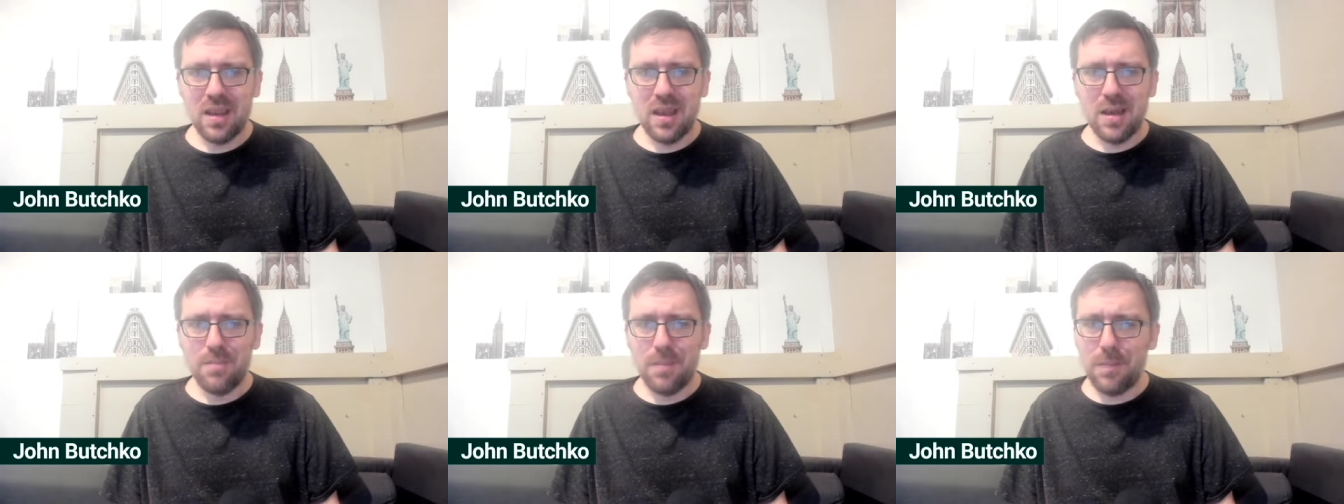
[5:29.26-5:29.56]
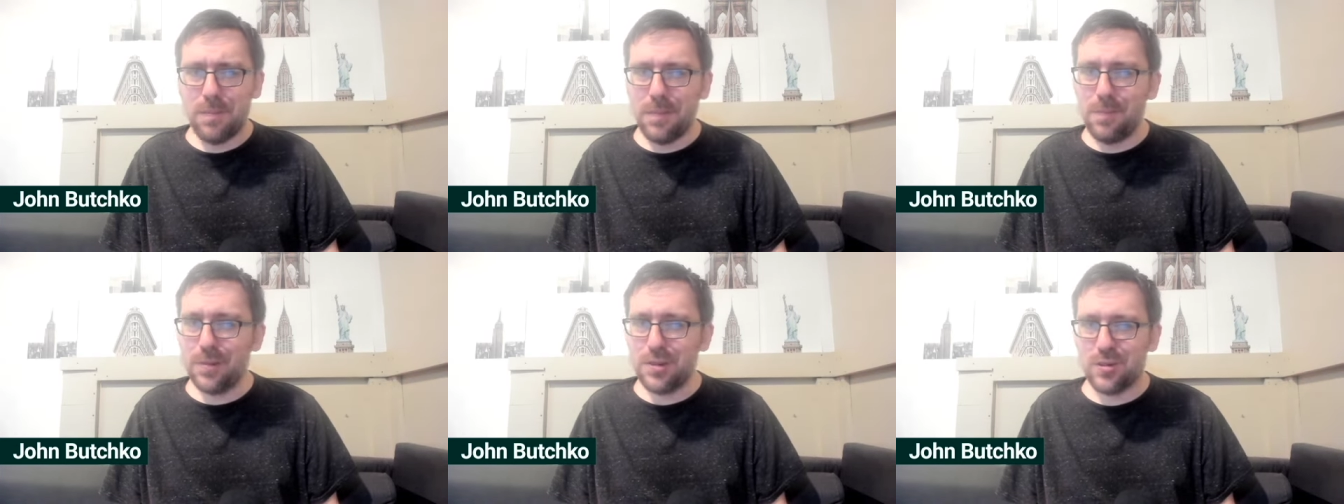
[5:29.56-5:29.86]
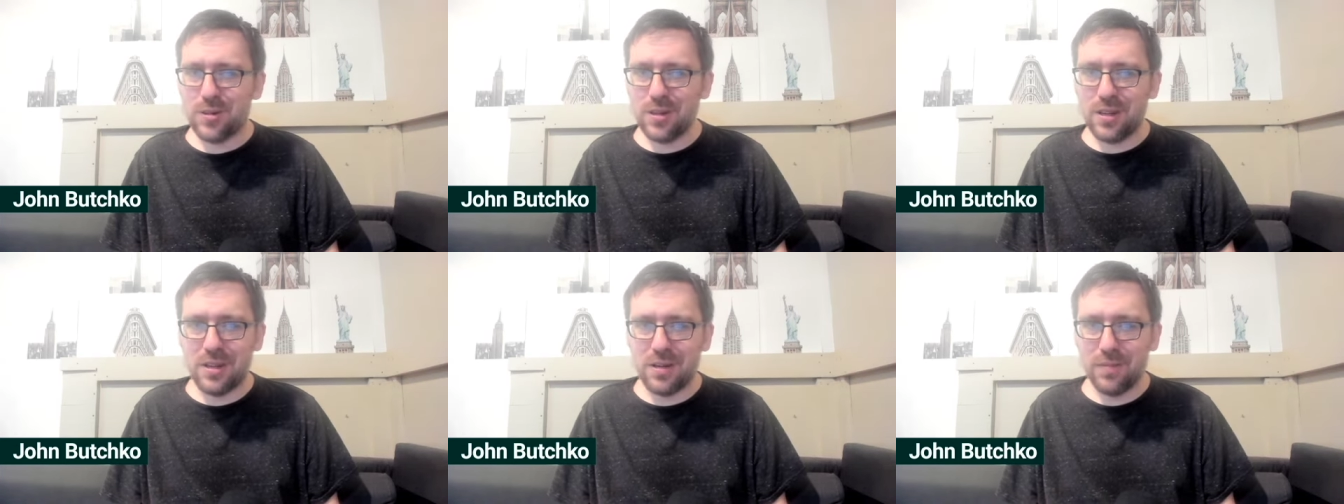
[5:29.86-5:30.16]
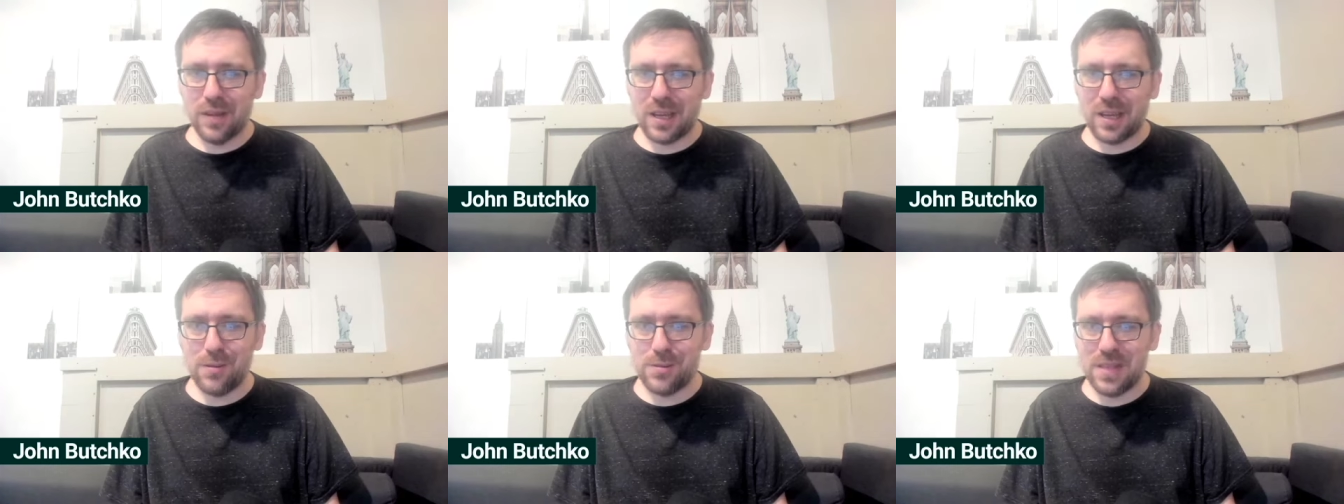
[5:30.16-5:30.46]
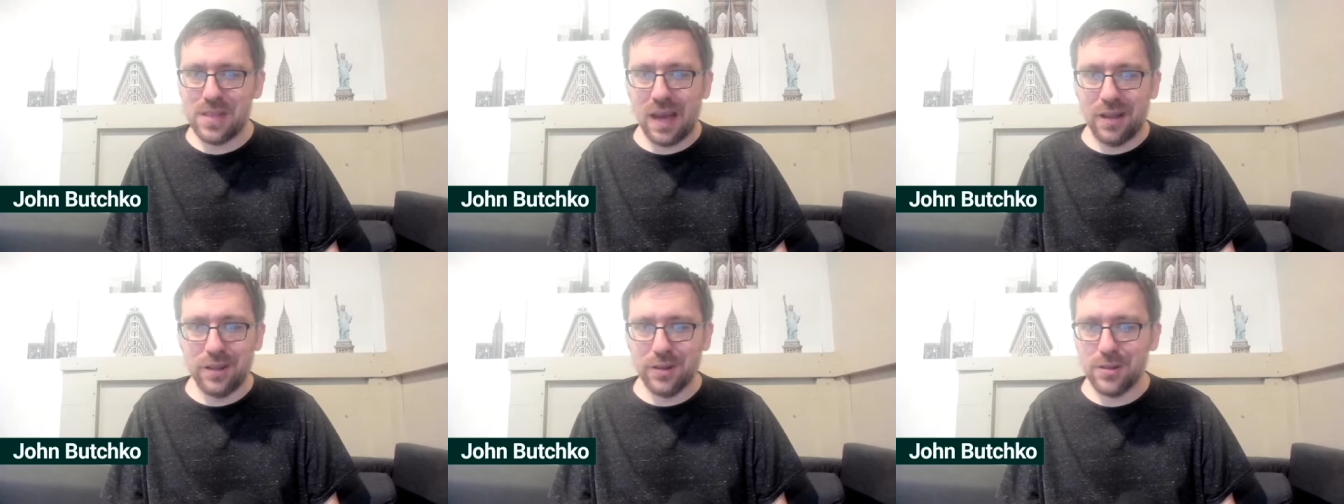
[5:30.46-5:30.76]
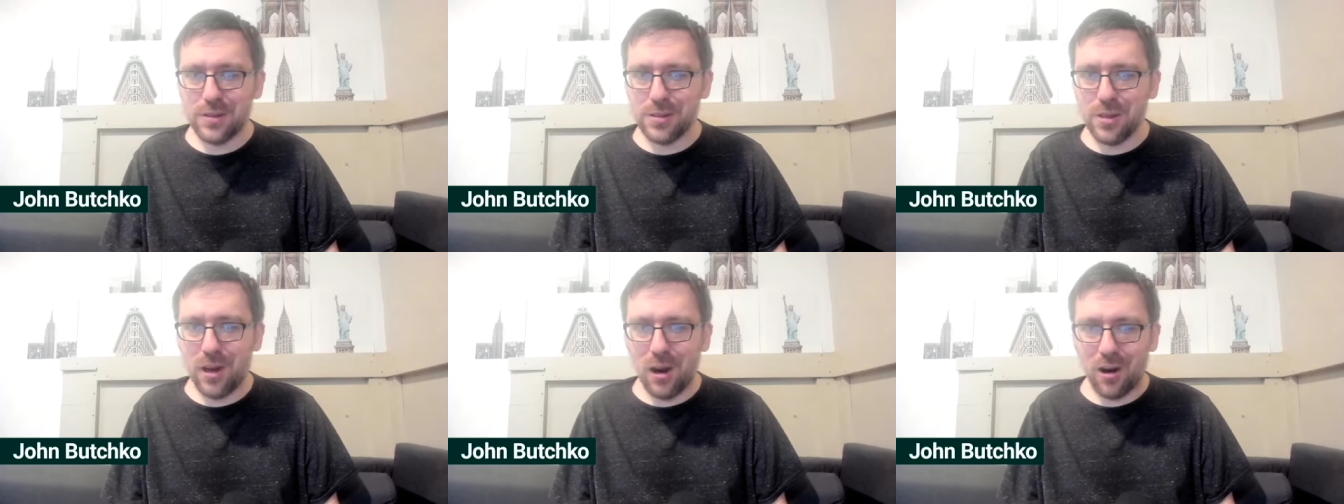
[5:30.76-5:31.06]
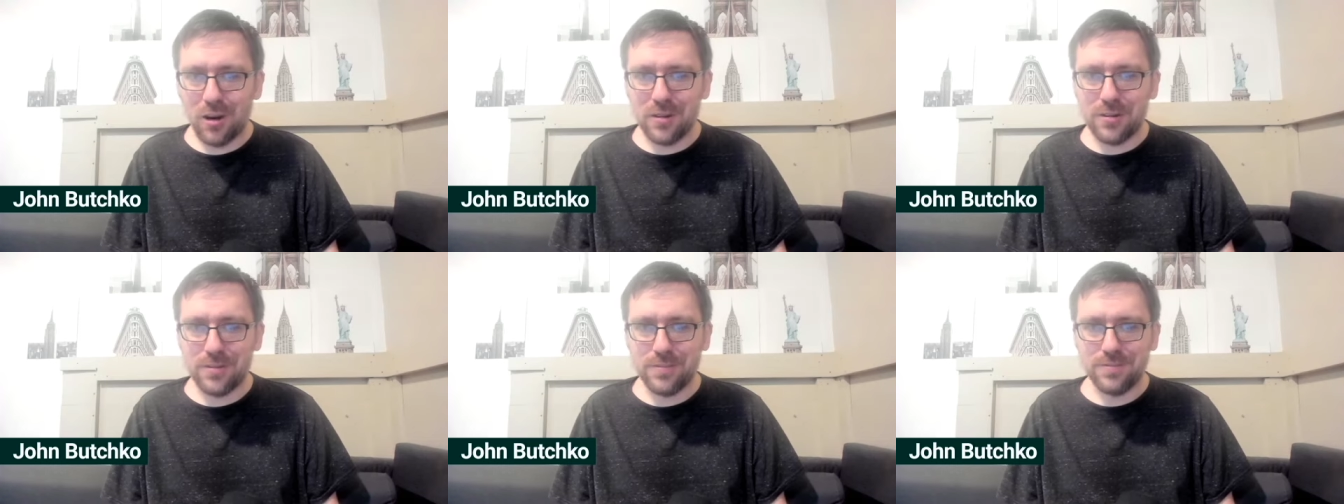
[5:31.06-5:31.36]
But people treated him like he was Allen
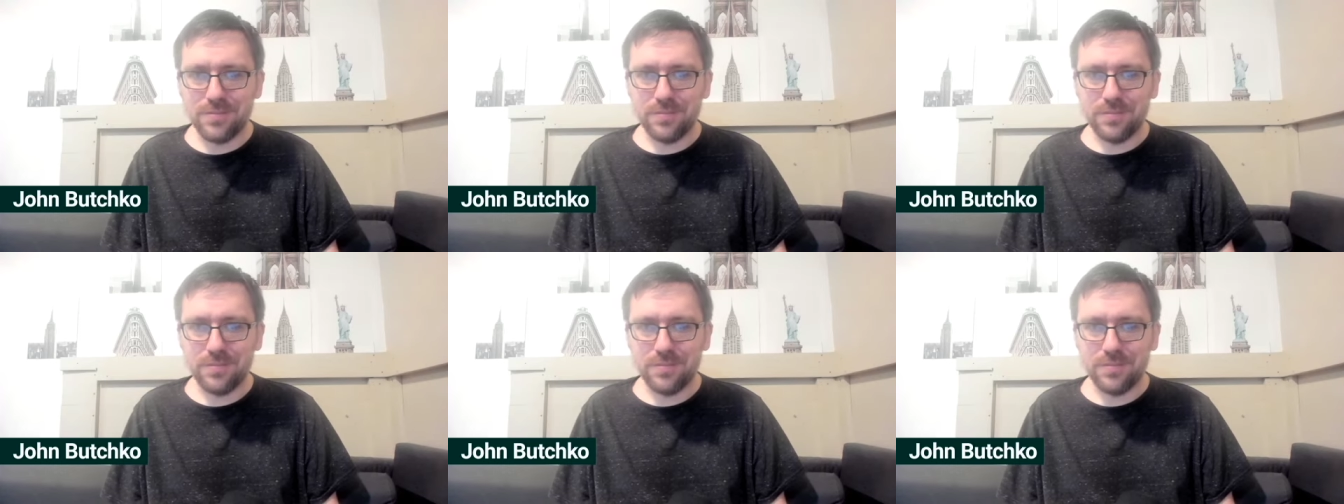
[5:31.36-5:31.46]
Lazard.